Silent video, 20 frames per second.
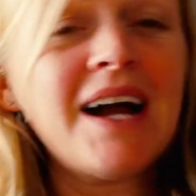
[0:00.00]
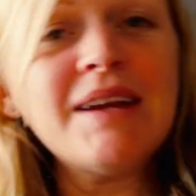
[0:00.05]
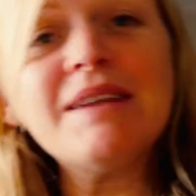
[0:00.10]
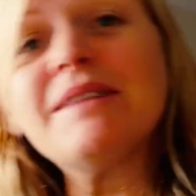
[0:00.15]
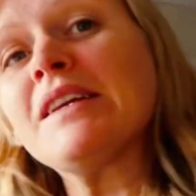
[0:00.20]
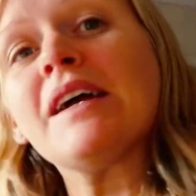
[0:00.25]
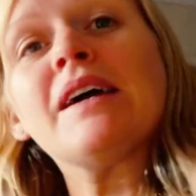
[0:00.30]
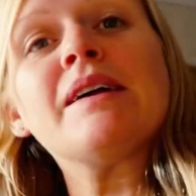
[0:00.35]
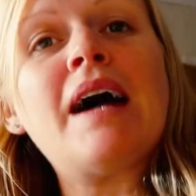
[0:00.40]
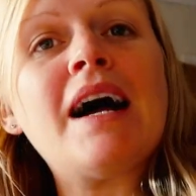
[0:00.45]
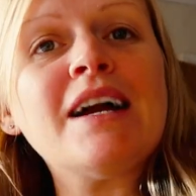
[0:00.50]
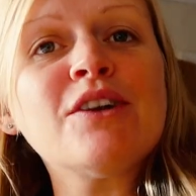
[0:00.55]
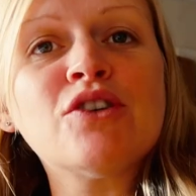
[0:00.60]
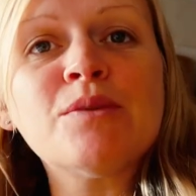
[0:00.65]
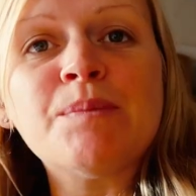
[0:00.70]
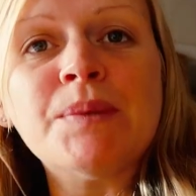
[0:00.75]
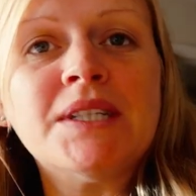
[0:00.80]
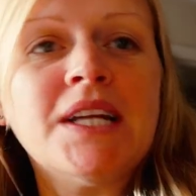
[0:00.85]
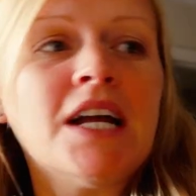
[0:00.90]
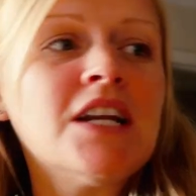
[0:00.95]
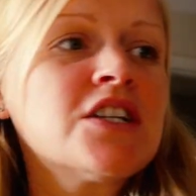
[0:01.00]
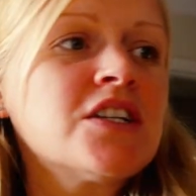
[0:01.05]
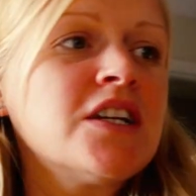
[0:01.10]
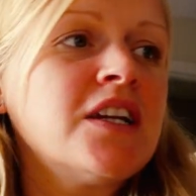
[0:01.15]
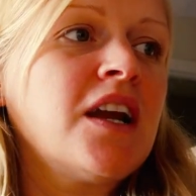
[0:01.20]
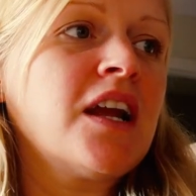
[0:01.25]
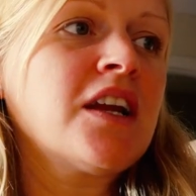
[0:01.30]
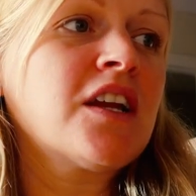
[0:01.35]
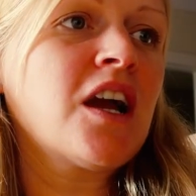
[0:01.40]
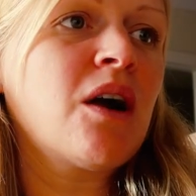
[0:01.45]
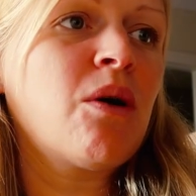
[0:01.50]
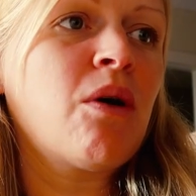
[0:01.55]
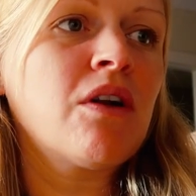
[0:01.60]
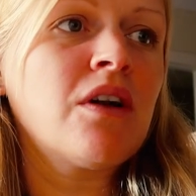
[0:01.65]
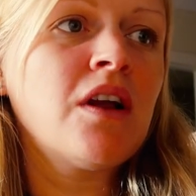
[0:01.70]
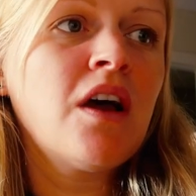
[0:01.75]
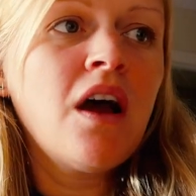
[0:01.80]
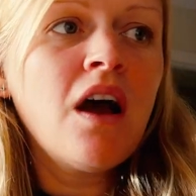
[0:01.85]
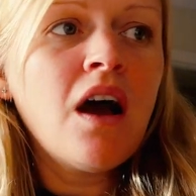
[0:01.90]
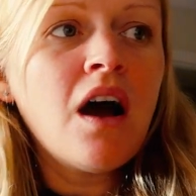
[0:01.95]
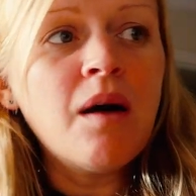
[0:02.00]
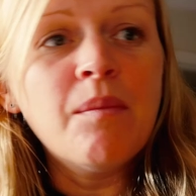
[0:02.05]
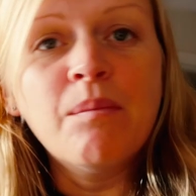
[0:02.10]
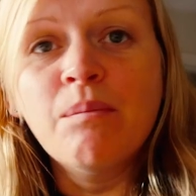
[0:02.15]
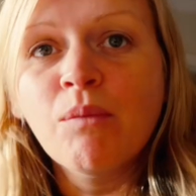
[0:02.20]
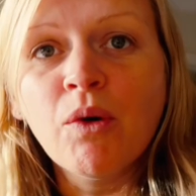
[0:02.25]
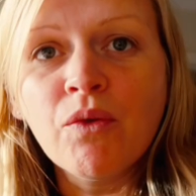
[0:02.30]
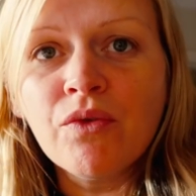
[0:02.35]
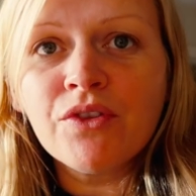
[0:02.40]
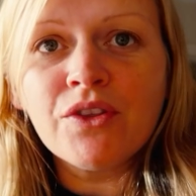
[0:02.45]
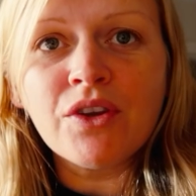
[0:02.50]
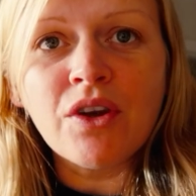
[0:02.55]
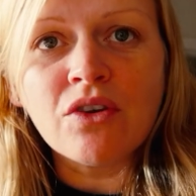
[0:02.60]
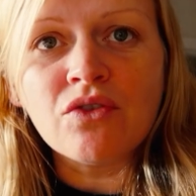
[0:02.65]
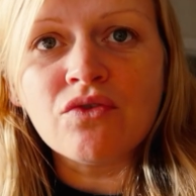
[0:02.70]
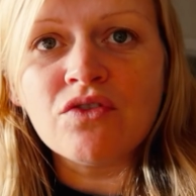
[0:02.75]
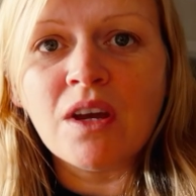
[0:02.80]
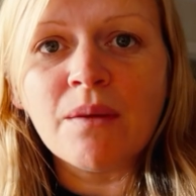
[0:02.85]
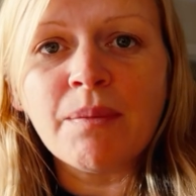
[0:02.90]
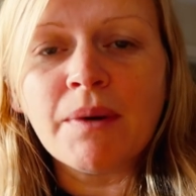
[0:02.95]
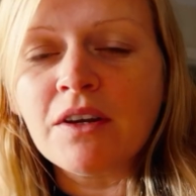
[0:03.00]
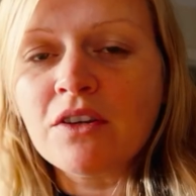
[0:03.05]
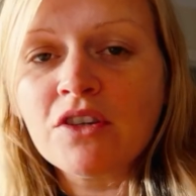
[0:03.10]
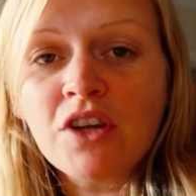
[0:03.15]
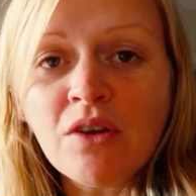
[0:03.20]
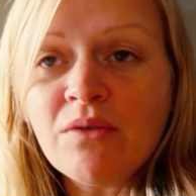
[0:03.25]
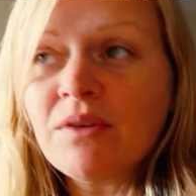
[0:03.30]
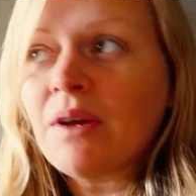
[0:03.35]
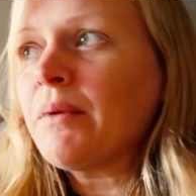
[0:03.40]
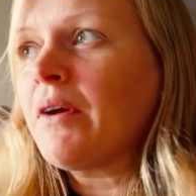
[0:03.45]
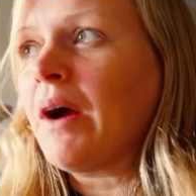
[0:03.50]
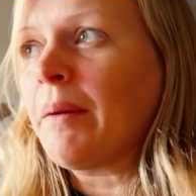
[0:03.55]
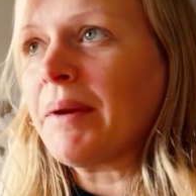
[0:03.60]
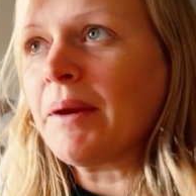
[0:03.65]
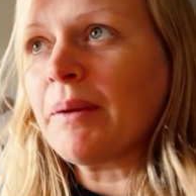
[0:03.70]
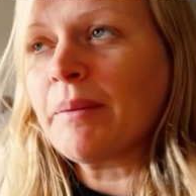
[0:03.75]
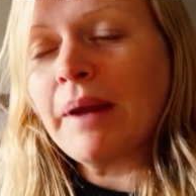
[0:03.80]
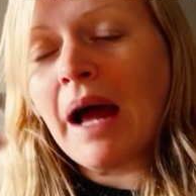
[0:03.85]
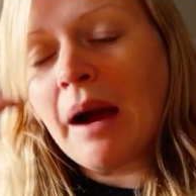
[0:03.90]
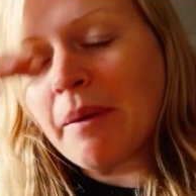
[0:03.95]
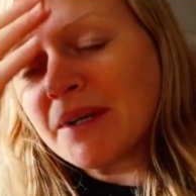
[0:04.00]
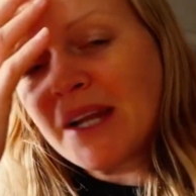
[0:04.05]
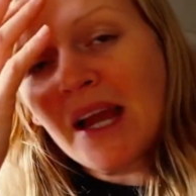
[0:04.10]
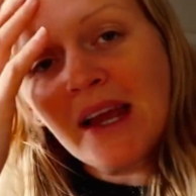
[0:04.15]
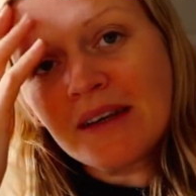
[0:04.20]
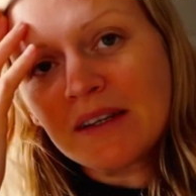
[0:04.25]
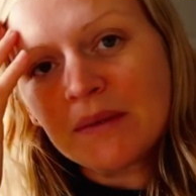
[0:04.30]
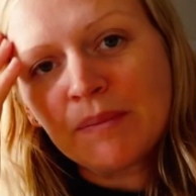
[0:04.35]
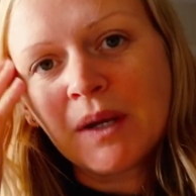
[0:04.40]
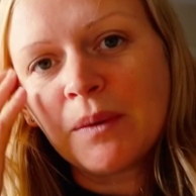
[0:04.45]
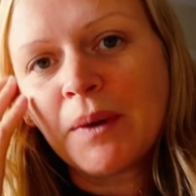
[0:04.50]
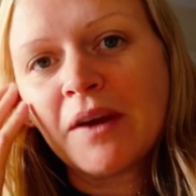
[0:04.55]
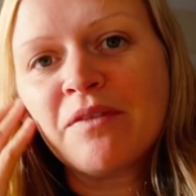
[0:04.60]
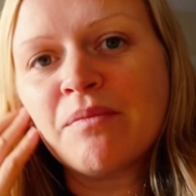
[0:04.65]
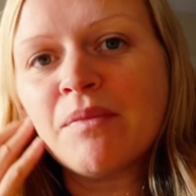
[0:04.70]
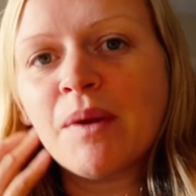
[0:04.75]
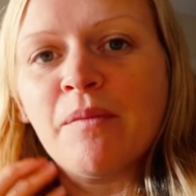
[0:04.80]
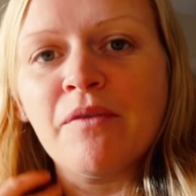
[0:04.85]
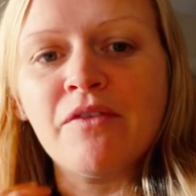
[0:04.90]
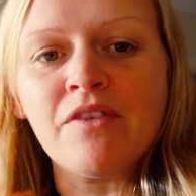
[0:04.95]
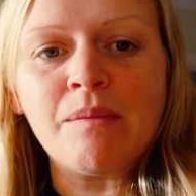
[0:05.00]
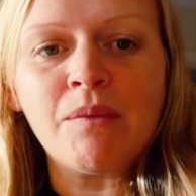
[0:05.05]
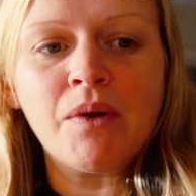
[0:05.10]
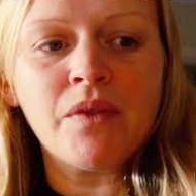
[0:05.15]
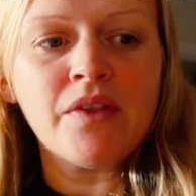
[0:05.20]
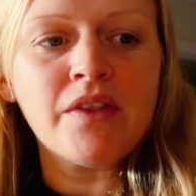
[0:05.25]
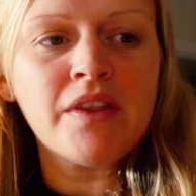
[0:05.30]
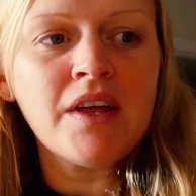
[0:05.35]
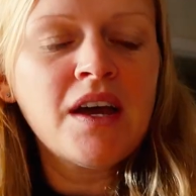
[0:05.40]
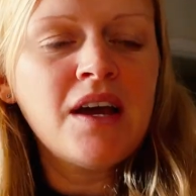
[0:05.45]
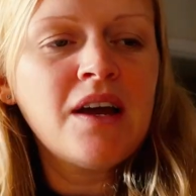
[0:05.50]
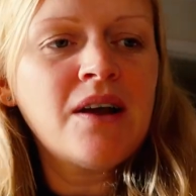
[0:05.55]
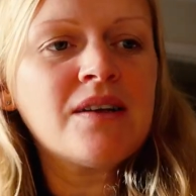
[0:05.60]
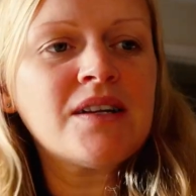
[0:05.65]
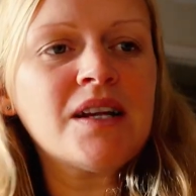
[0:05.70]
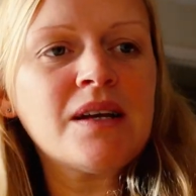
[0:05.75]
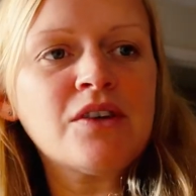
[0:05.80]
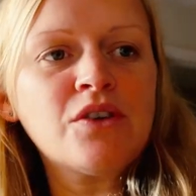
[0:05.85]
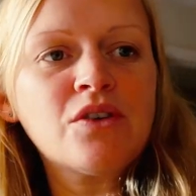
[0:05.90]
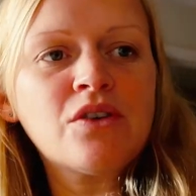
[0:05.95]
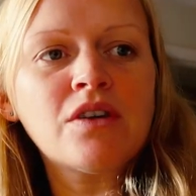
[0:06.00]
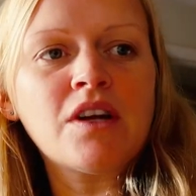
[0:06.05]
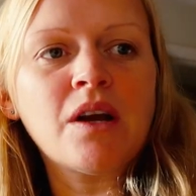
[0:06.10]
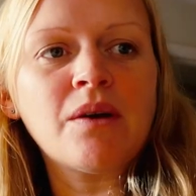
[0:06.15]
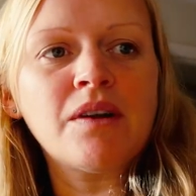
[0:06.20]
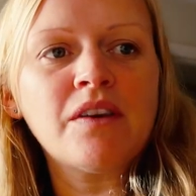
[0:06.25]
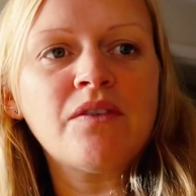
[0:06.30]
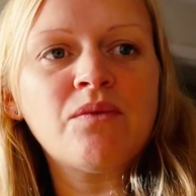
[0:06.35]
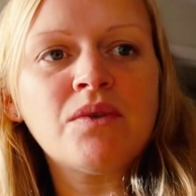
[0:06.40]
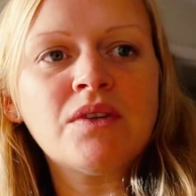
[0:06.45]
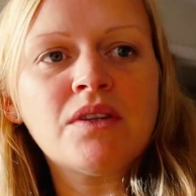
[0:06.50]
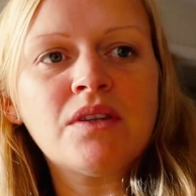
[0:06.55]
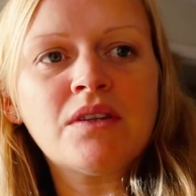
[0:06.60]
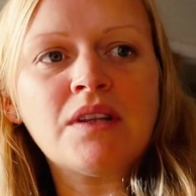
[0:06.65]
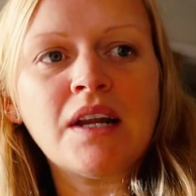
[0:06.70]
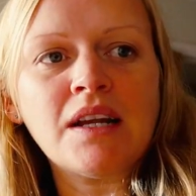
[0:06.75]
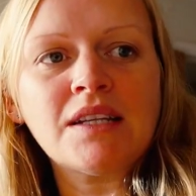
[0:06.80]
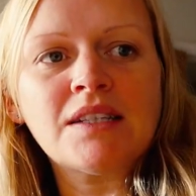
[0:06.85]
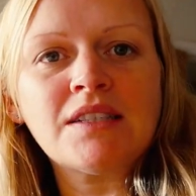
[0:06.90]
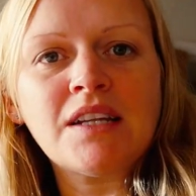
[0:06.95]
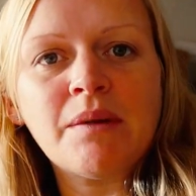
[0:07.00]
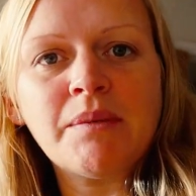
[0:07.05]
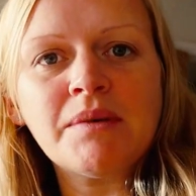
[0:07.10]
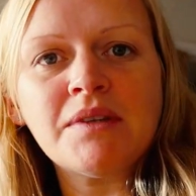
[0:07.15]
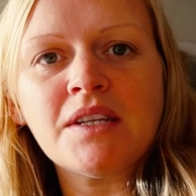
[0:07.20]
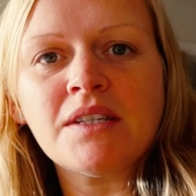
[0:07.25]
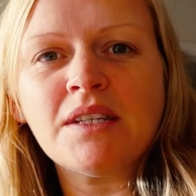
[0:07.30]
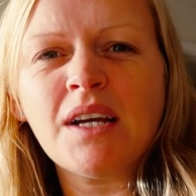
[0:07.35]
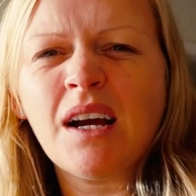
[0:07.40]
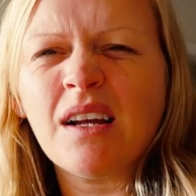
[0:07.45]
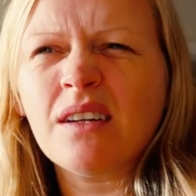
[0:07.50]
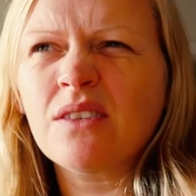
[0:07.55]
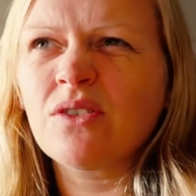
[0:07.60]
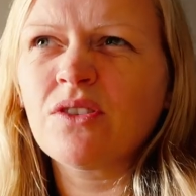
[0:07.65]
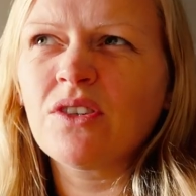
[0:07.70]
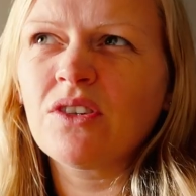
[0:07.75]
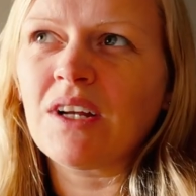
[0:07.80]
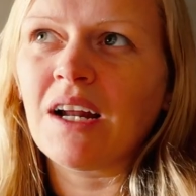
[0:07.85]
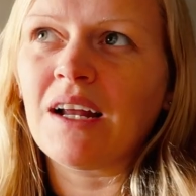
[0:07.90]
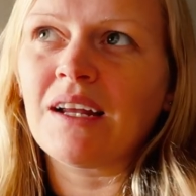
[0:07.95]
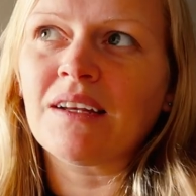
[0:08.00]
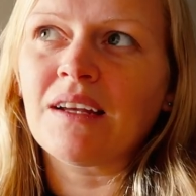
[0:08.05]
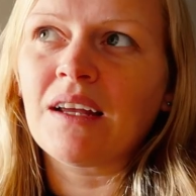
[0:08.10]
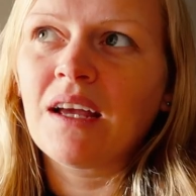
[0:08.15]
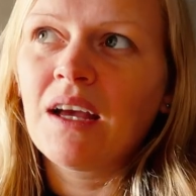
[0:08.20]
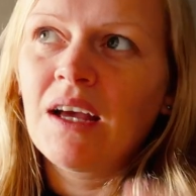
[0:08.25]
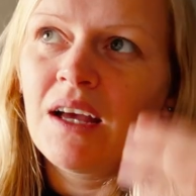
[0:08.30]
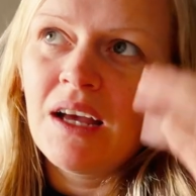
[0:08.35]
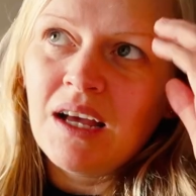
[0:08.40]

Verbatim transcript: I, I could potentially like go on a month long trip and don't get me I mean I would hate to be away from him for a month like you could go live with like stay with your dad or you could like